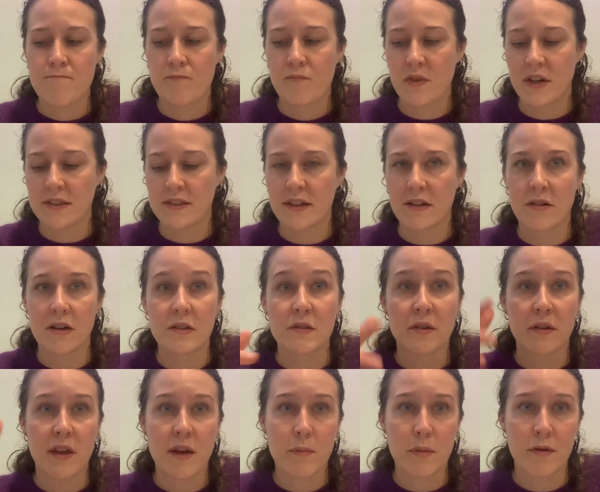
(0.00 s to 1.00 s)
etc. So
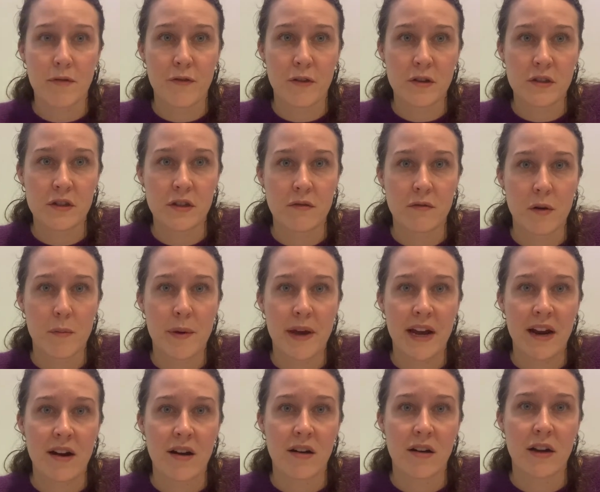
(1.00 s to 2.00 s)
they prefer to
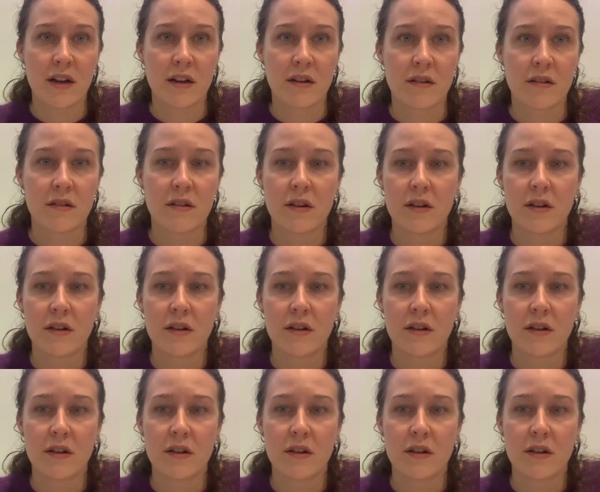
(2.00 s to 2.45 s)
repair and